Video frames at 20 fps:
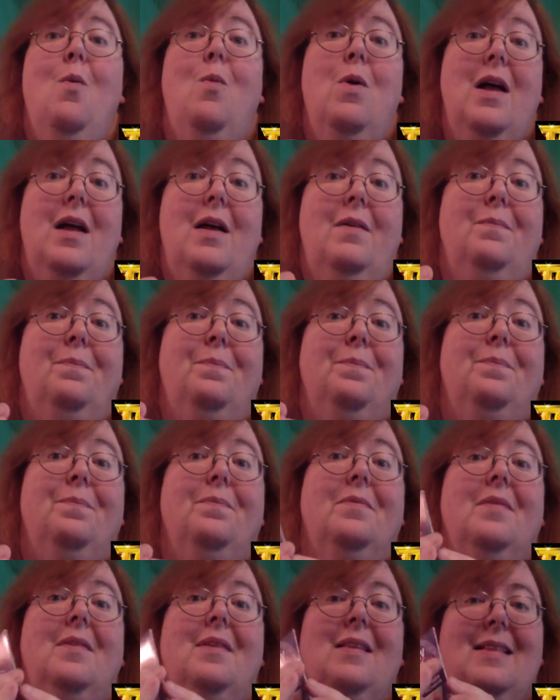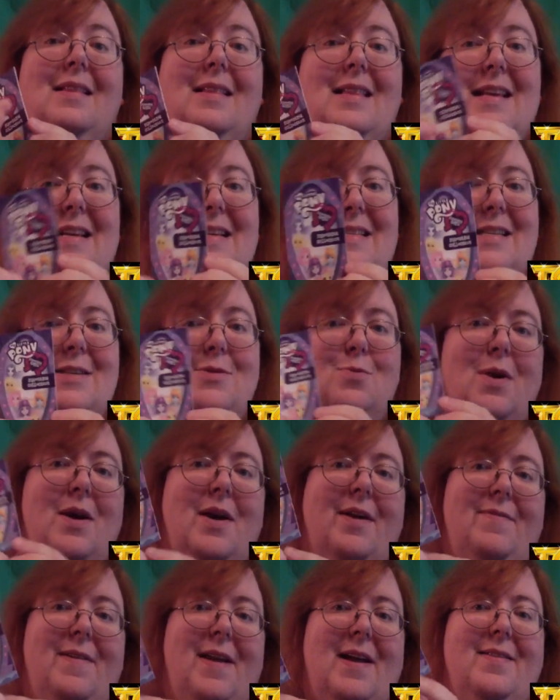Well, this is
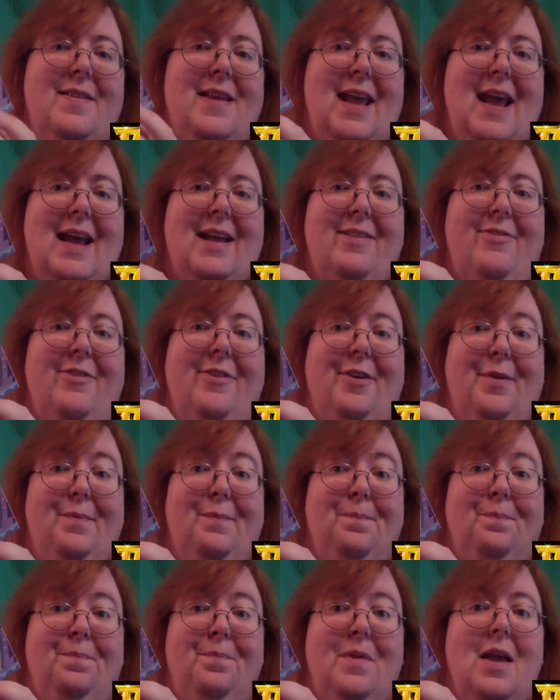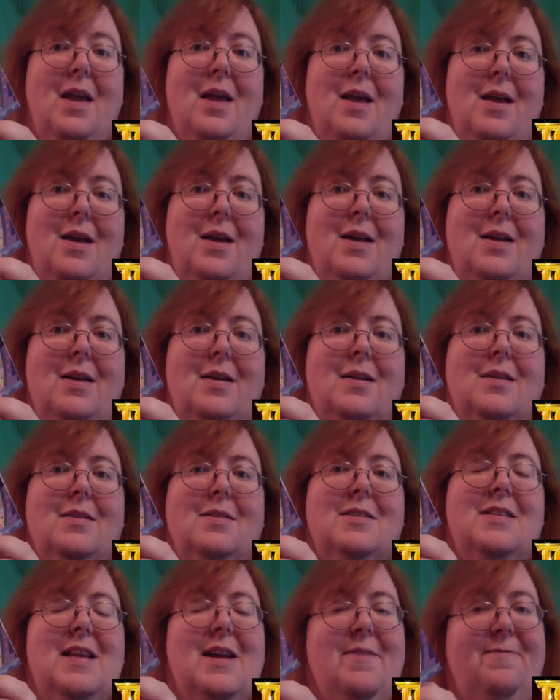where I found the answer.
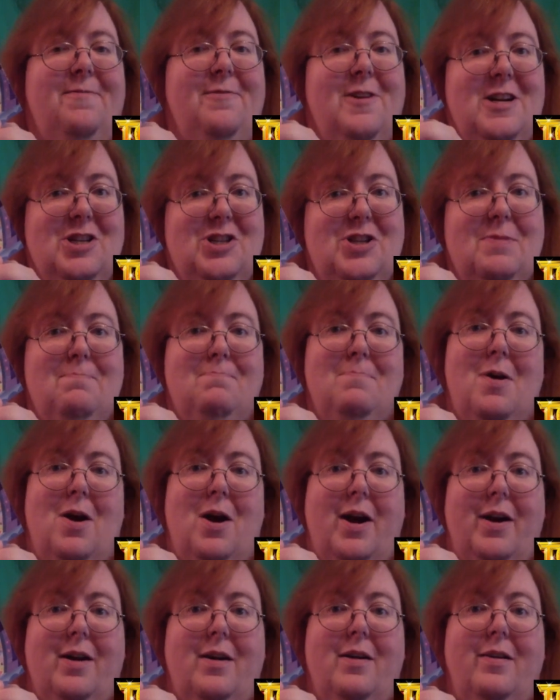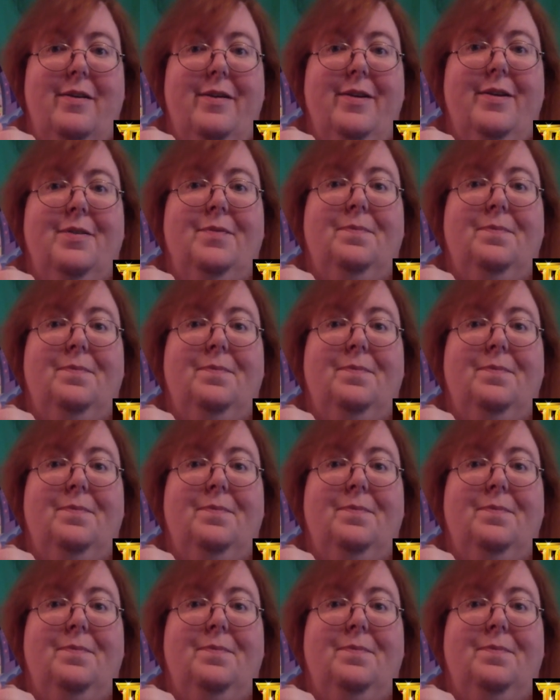It's the friendship mark.